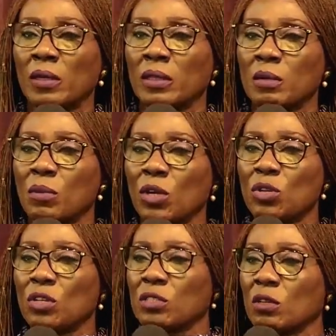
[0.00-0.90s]
The more
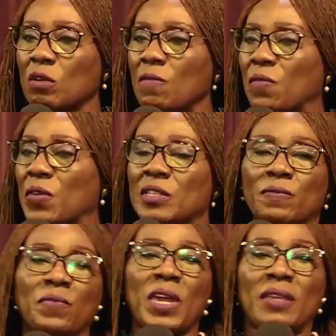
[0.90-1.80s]
you also confess
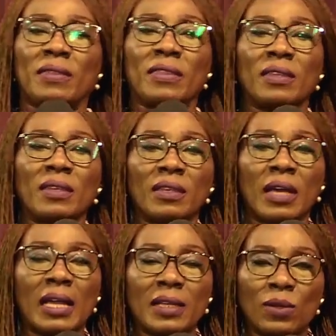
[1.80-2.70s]
faith.
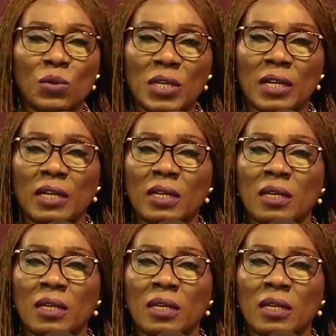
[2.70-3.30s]
Hallelujah.